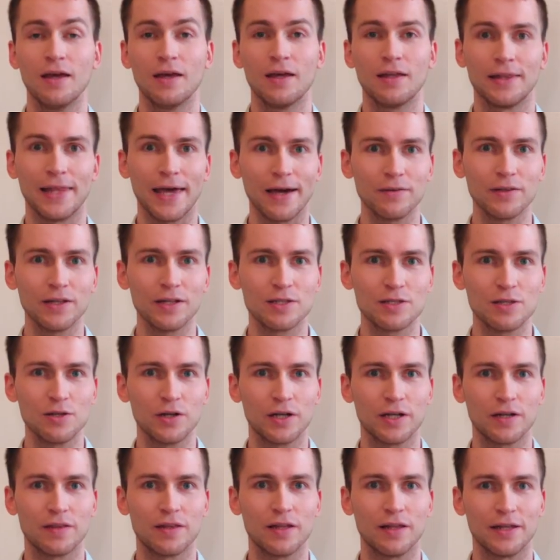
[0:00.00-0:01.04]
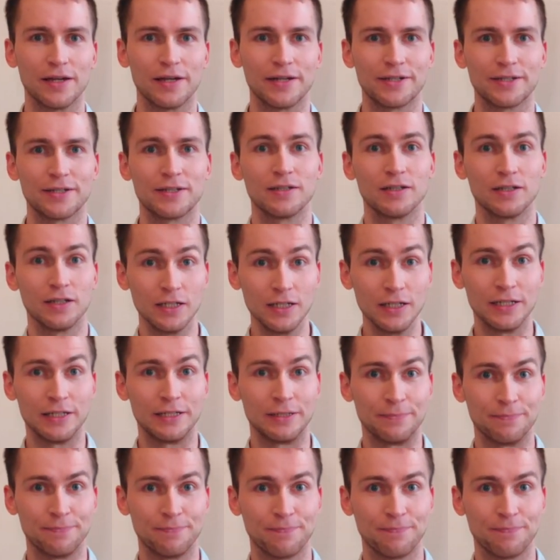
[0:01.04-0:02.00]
Now let's look at the letter U.